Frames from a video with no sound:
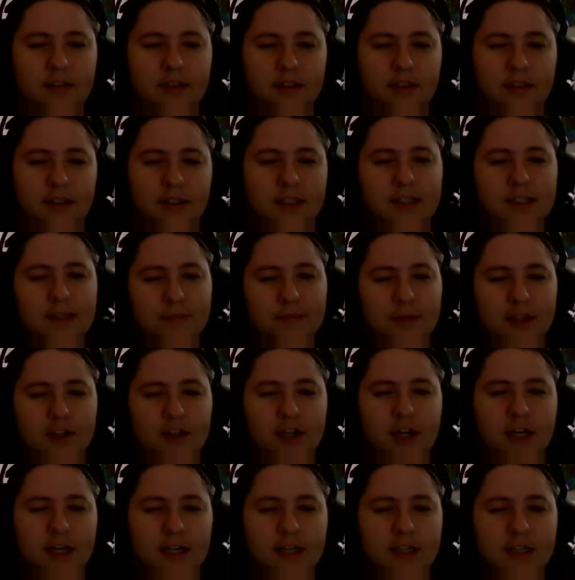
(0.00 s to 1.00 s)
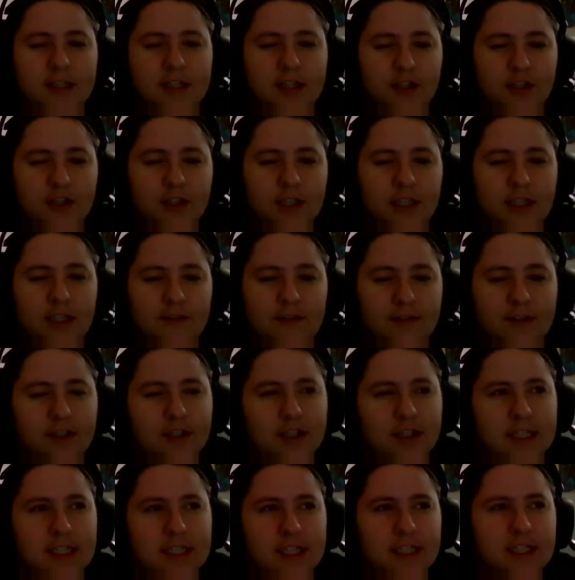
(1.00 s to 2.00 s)
except they're not necessarily, if they're
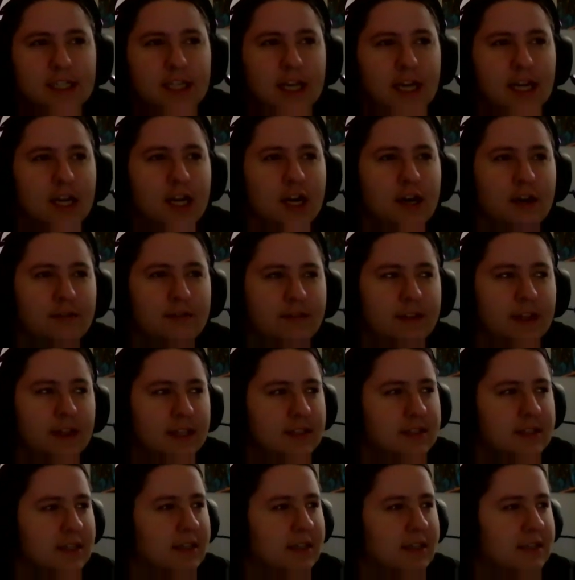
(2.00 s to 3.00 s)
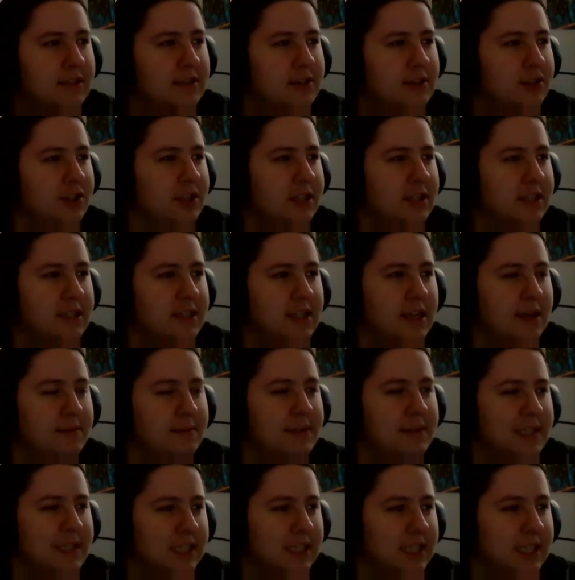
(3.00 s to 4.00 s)
easy to sign off, that's not necessarily the same
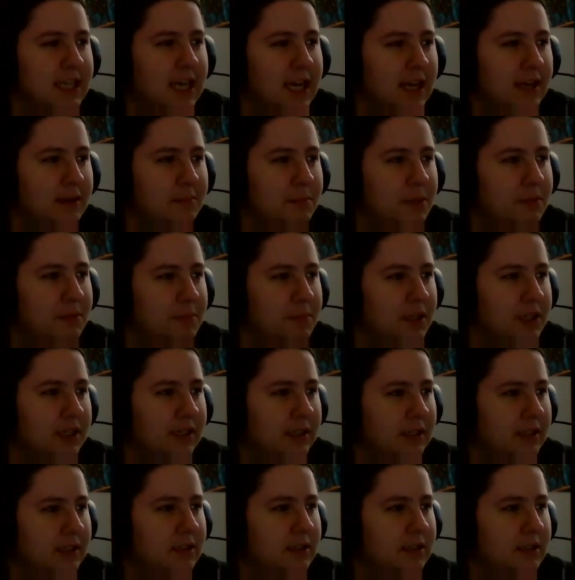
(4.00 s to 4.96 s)
as an Academy bug.